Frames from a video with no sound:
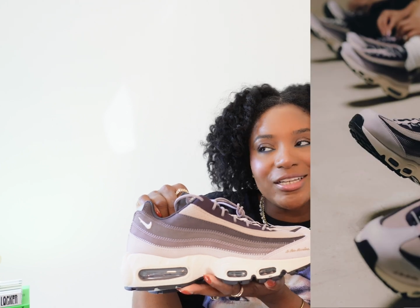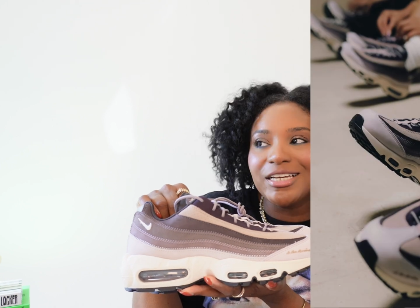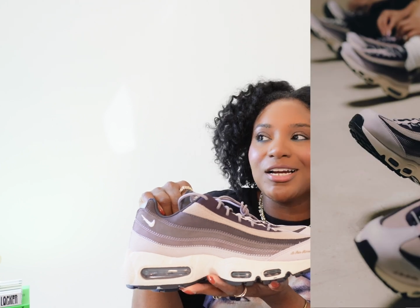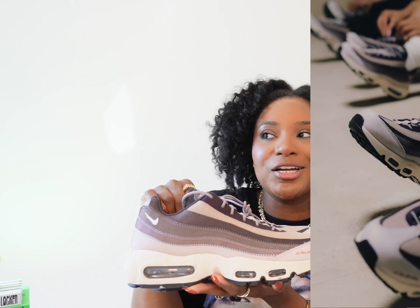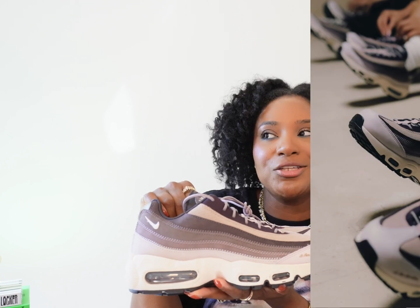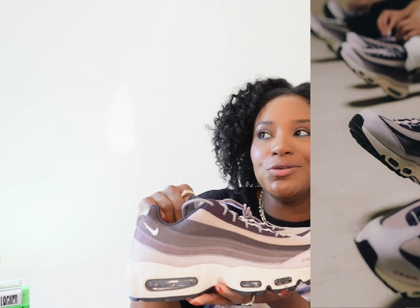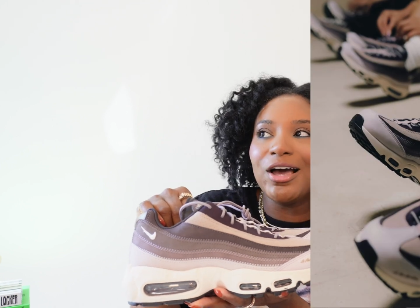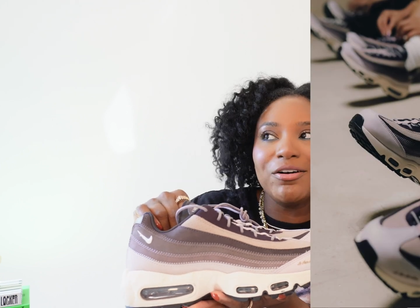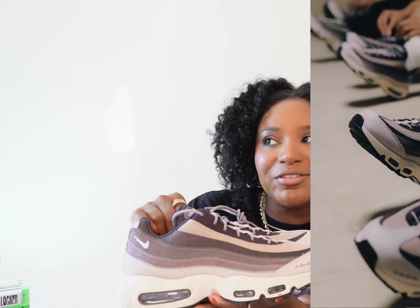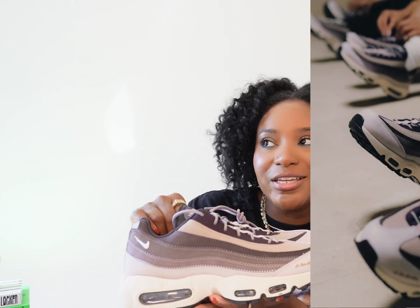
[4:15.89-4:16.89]
in our cute
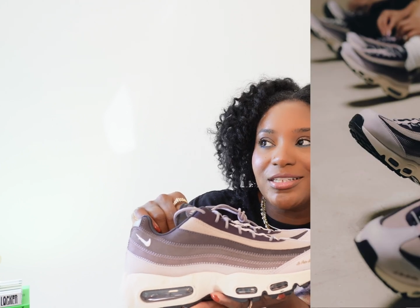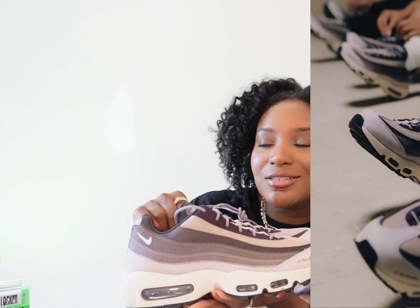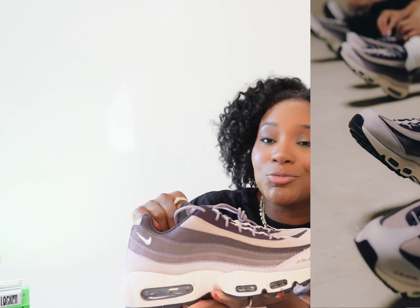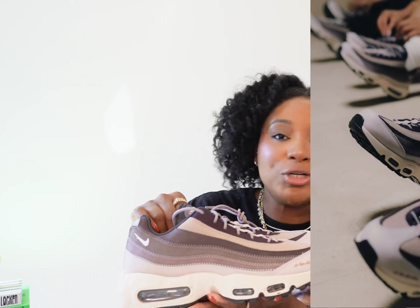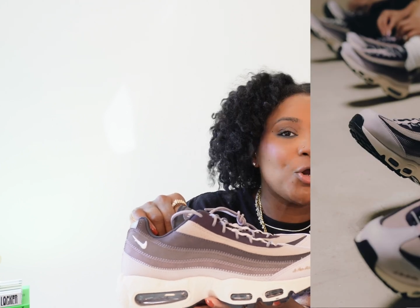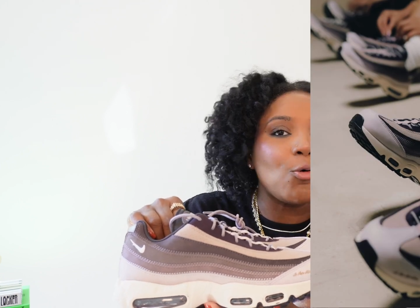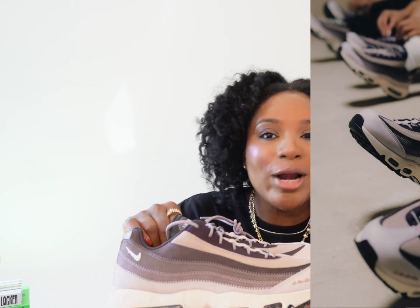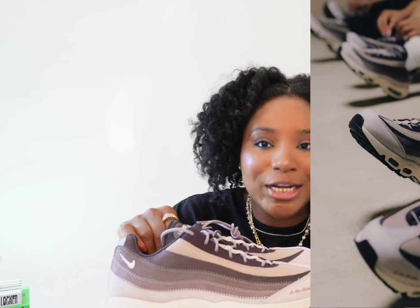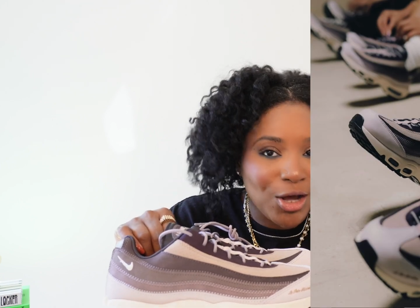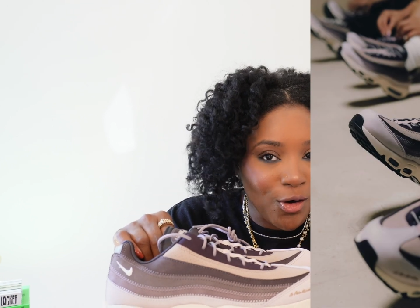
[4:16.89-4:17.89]
outfits with nowhere
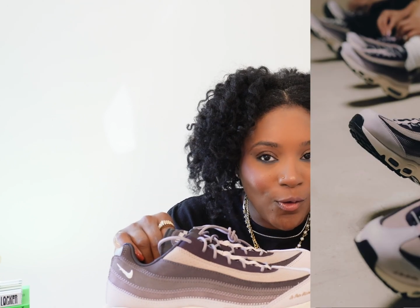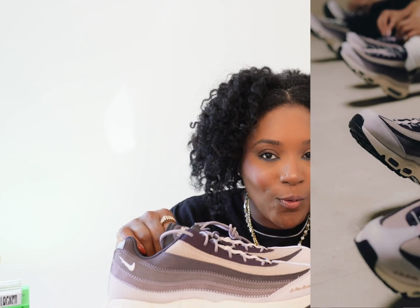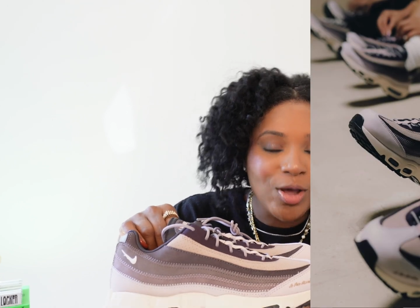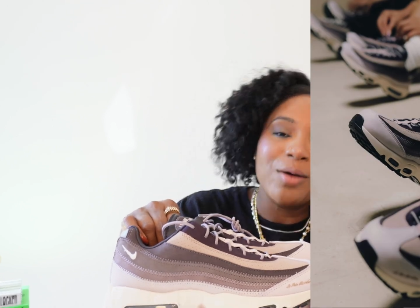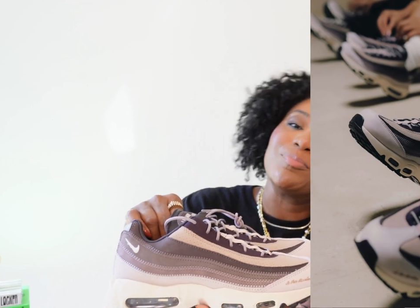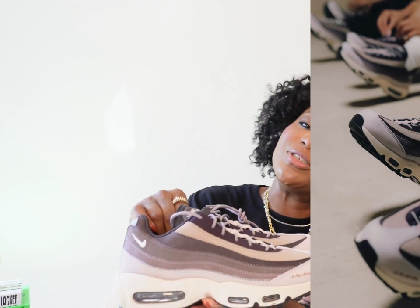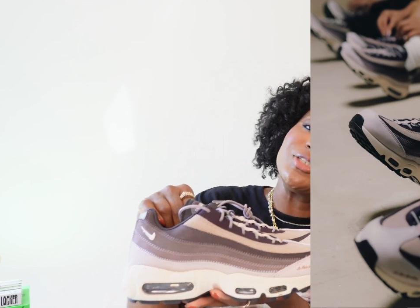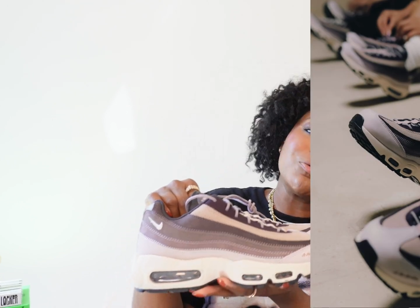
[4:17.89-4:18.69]
to go, but just